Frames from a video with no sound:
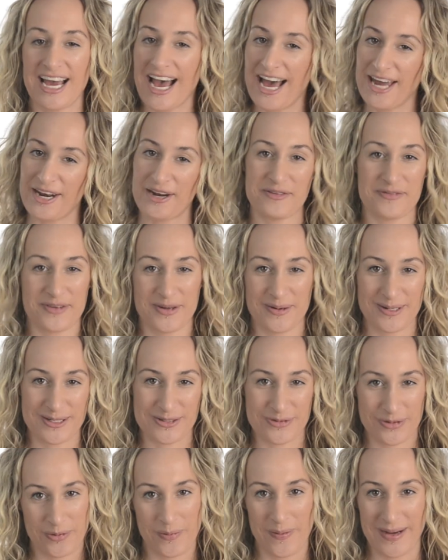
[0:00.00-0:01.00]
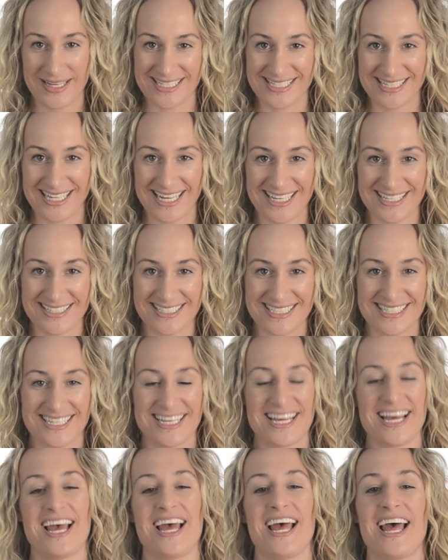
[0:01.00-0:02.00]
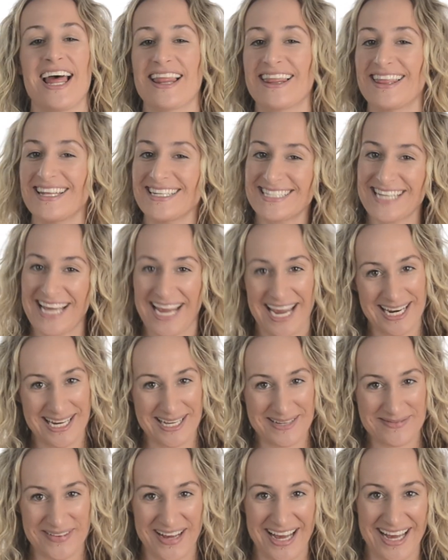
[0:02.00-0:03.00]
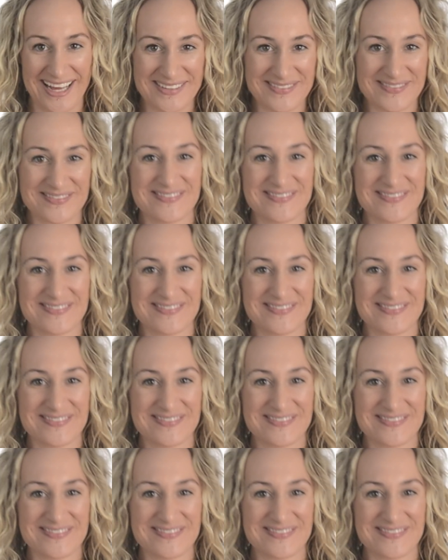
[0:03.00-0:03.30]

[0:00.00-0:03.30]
on our viewers' request list, the tanning bed.